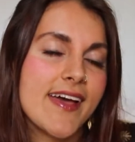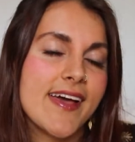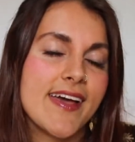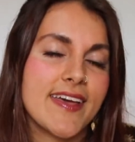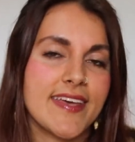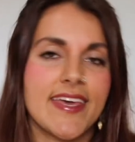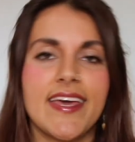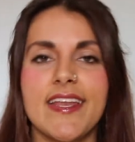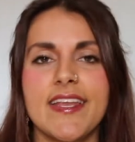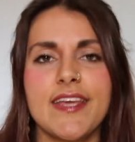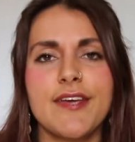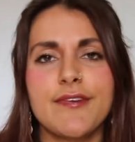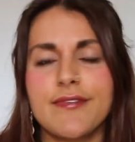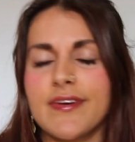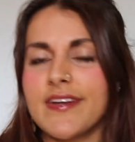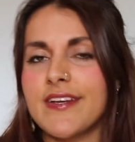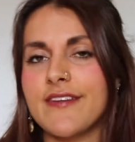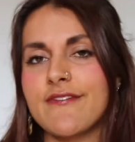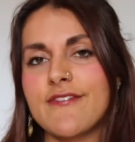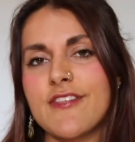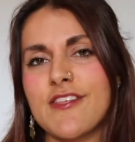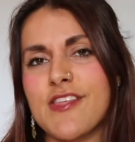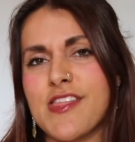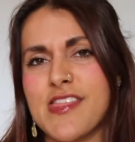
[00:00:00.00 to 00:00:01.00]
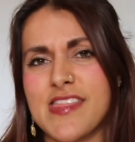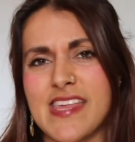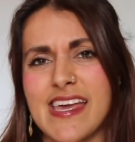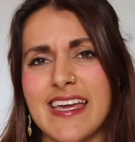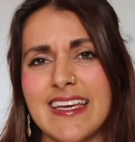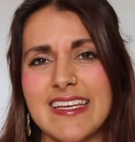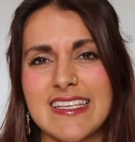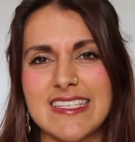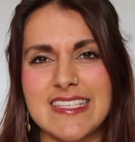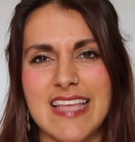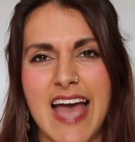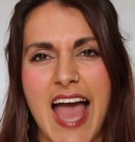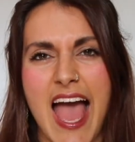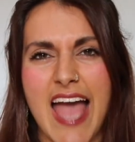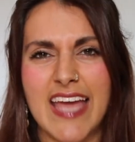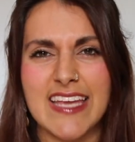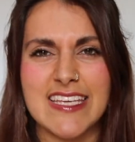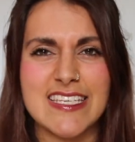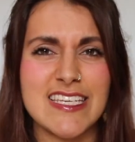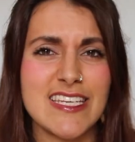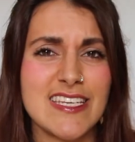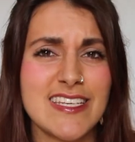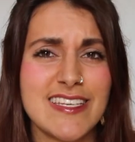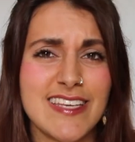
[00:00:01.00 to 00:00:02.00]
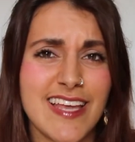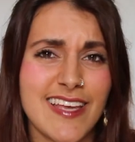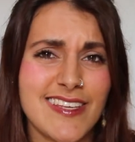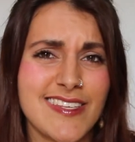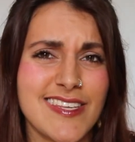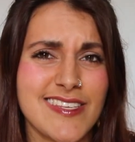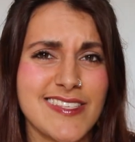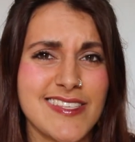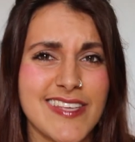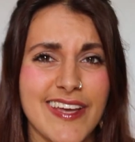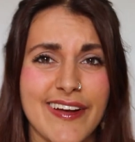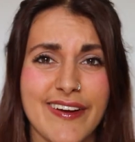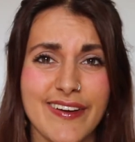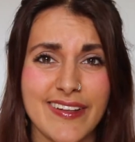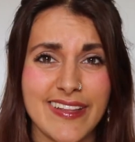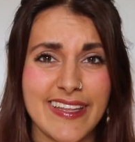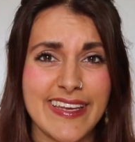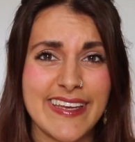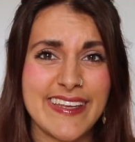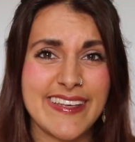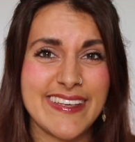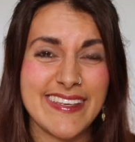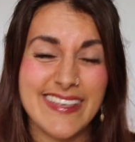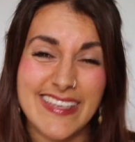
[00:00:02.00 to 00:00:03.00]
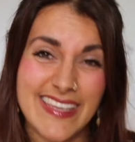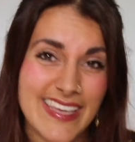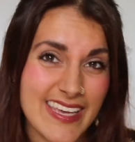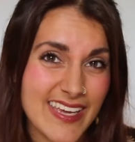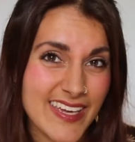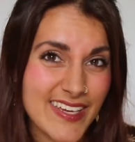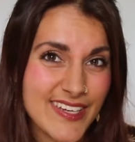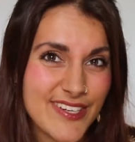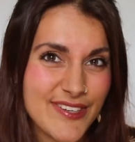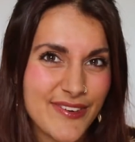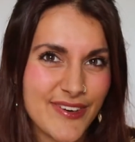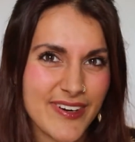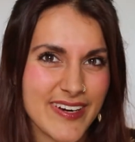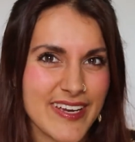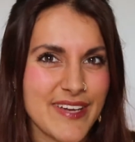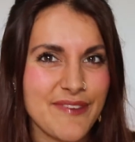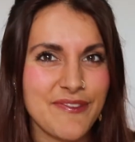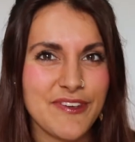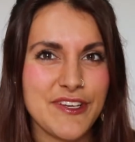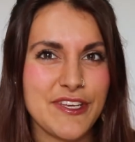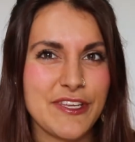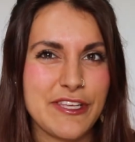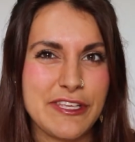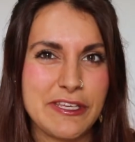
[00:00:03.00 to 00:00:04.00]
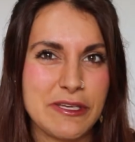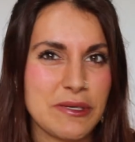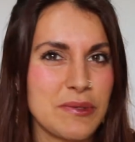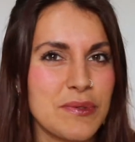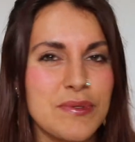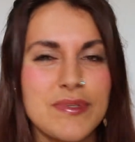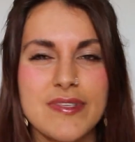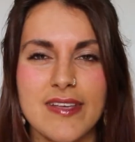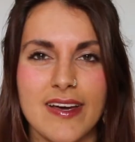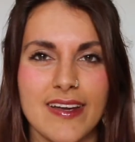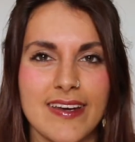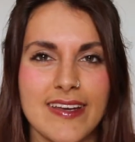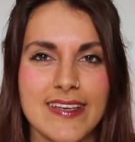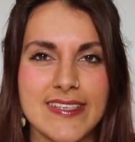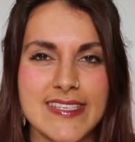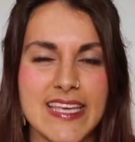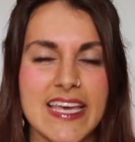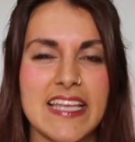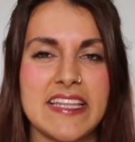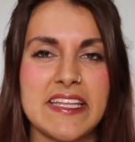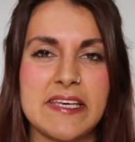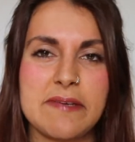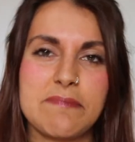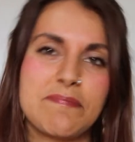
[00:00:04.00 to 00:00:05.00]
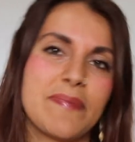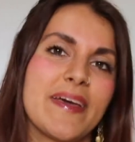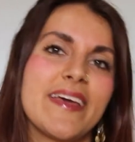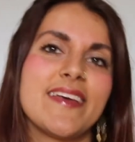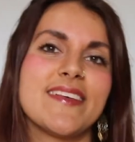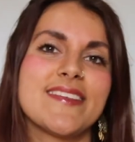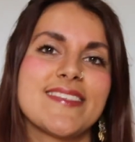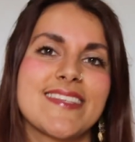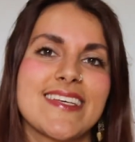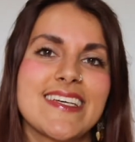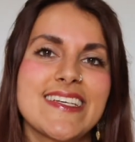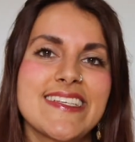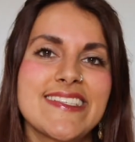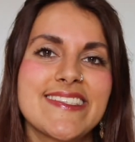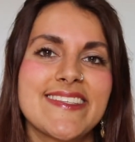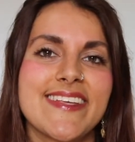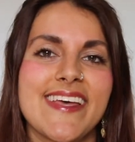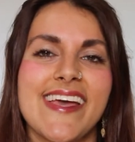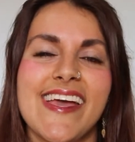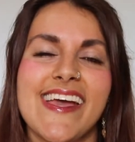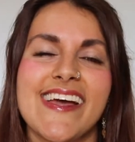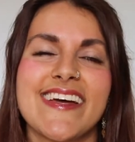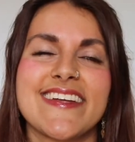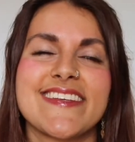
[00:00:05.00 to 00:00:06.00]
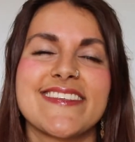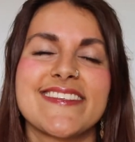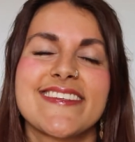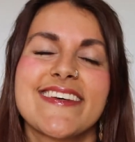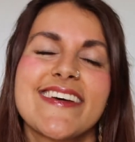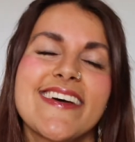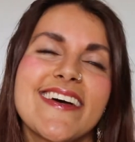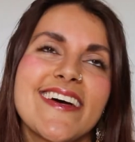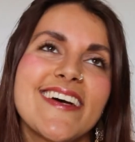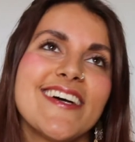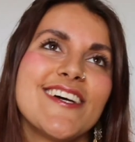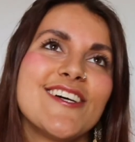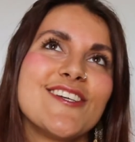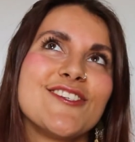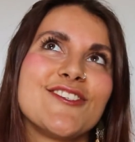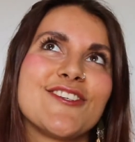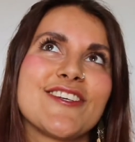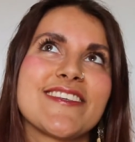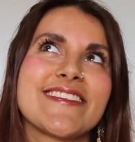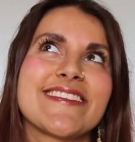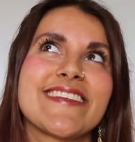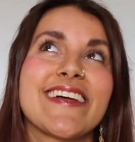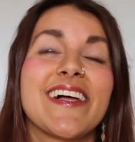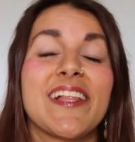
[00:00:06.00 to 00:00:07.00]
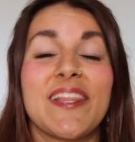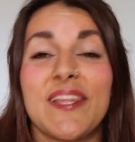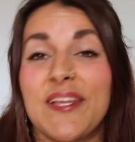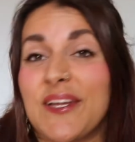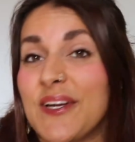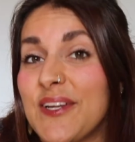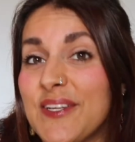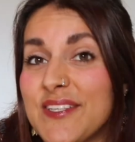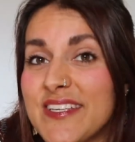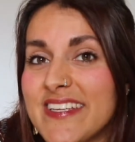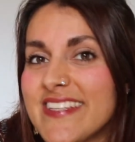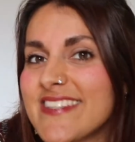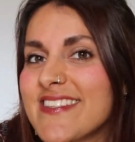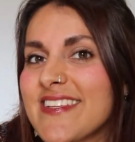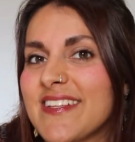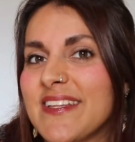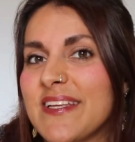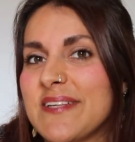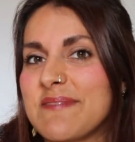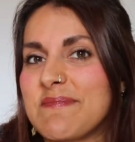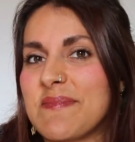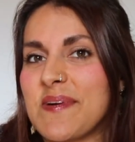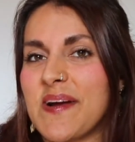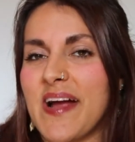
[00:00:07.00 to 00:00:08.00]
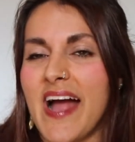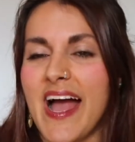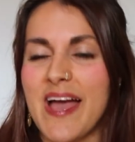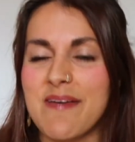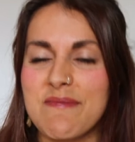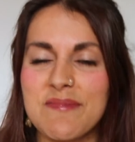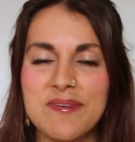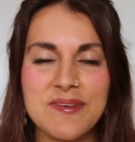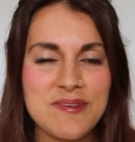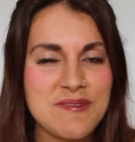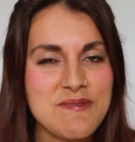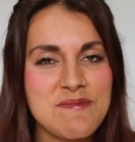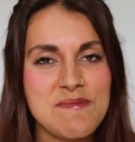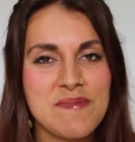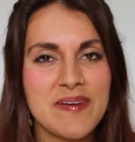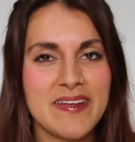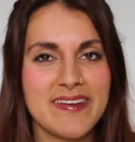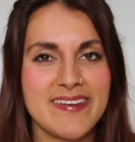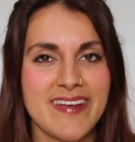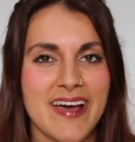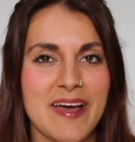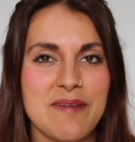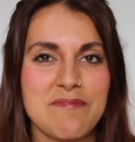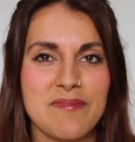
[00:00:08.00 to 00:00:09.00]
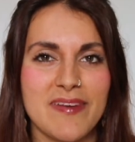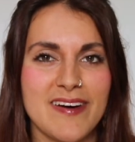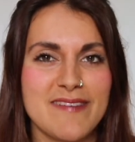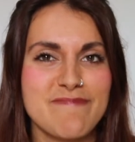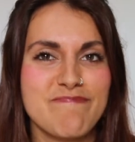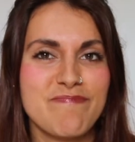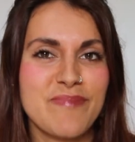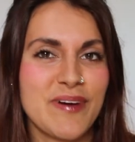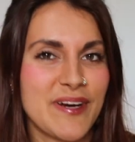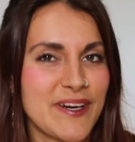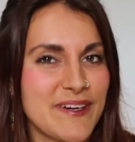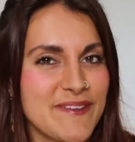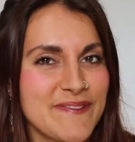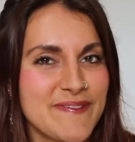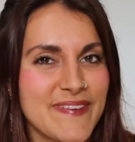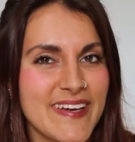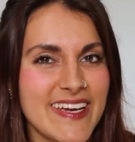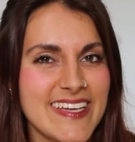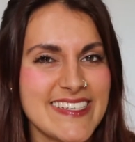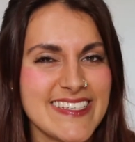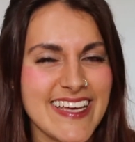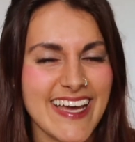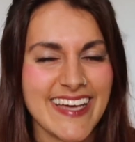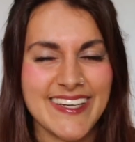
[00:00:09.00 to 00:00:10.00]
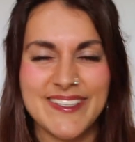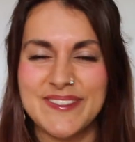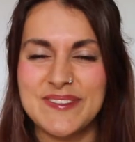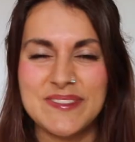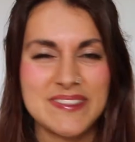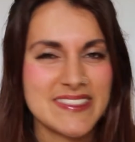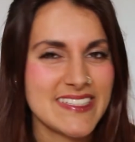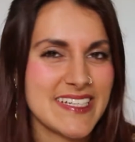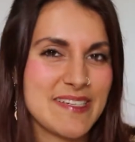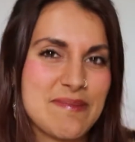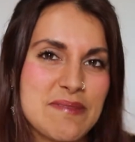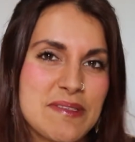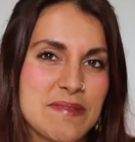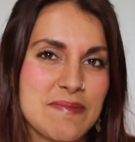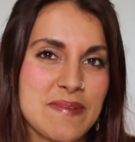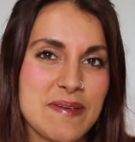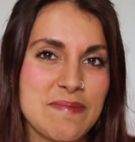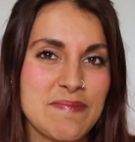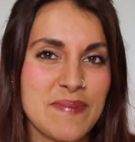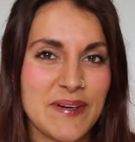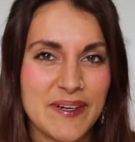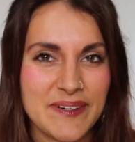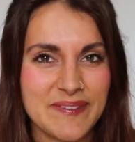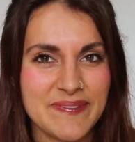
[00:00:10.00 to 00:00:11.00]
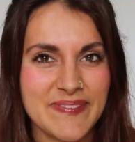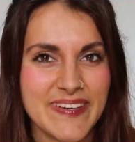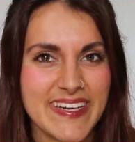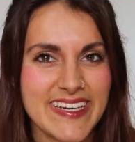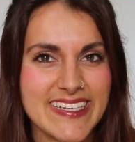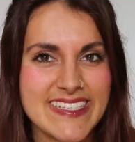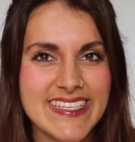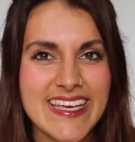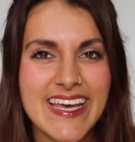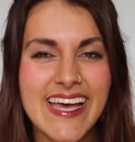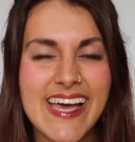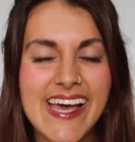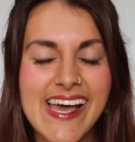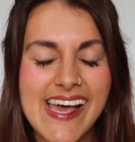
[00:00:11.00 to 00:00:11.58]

getting rid of the things that I didn't necessarily need or even use on a daily basis. And just a little disclaimer, I'm human. I'm not perfect. I don't claim to be perfect.